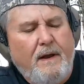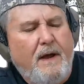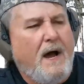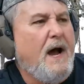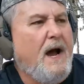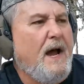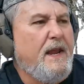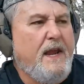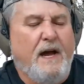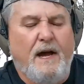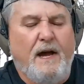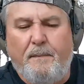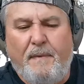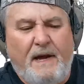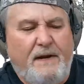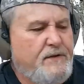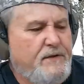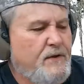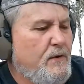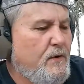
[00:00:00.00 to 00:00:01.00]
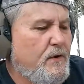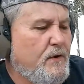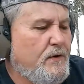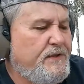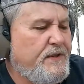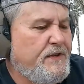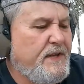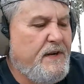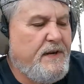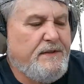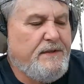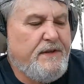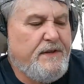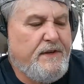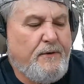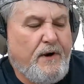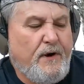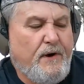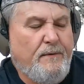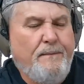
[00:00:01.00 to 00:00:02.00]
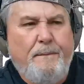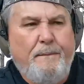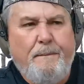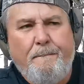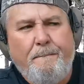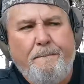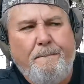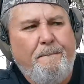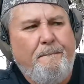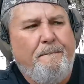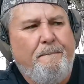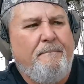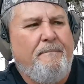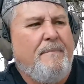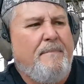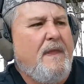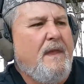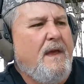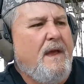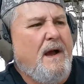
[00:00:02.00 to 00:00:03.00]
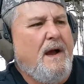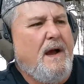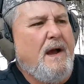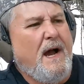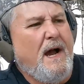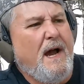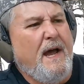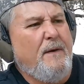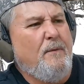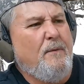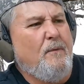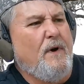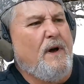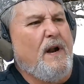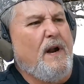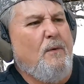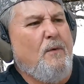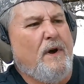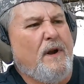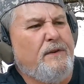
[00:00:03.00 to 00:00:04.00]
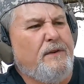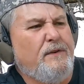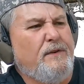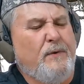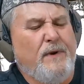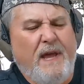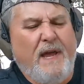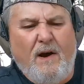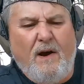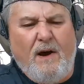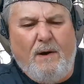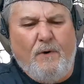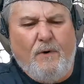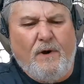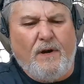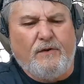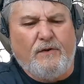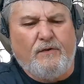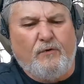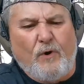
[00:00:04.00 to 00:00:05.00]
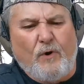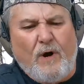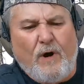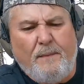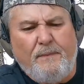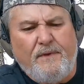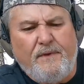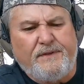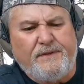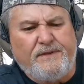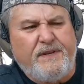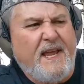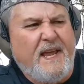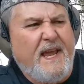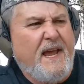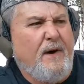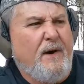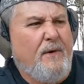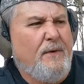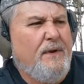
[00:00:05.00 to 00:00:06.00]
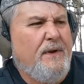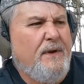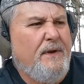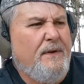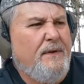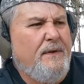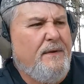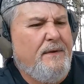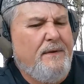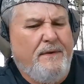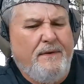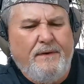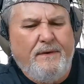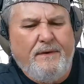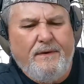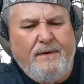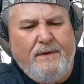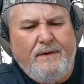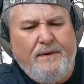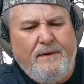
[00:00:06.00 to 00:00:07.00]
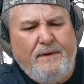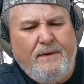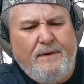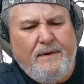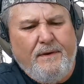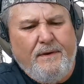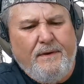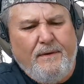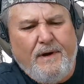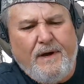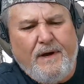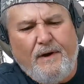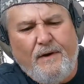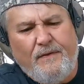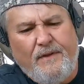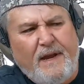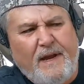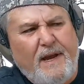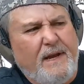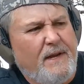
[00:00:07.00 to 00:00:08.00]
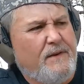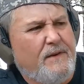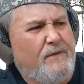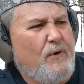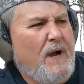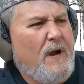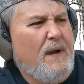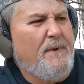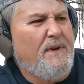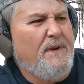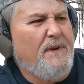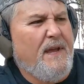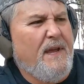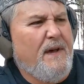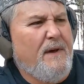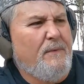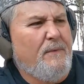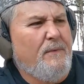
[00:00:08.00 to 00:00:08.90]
Yeah, my tuner's set at 0. Alright, what I want to do now, I want to drop this down. I don't think I can drop it down